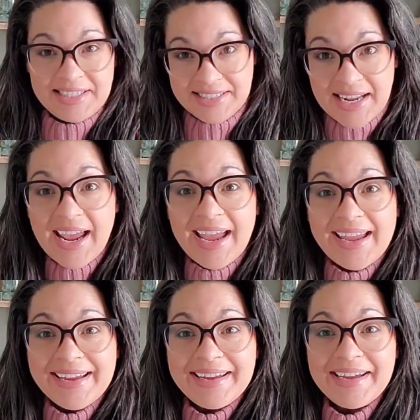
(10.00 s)

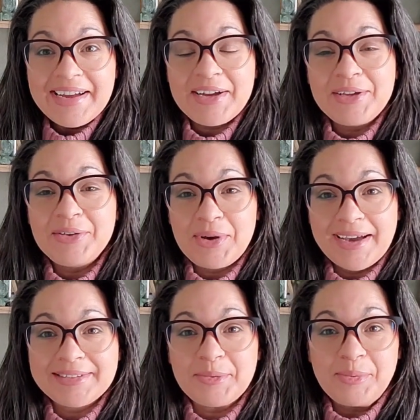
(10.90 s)
Today, you
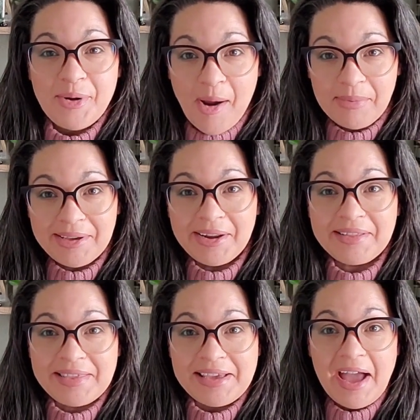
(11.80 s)
guys are probably
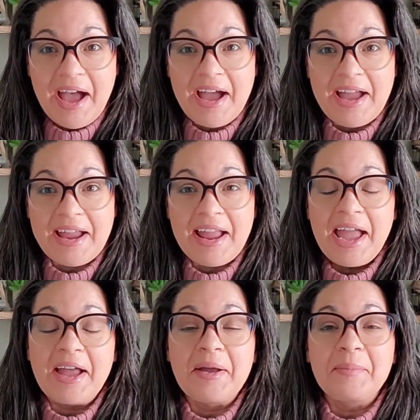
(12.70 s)
gonna think I
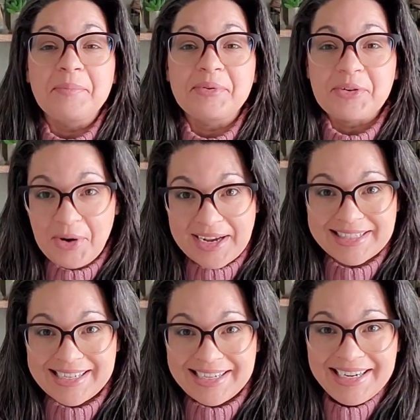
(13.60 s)
am
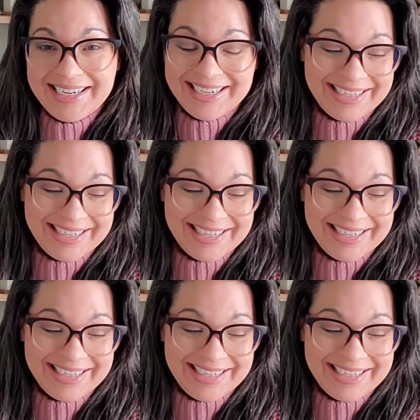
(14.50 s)
crazy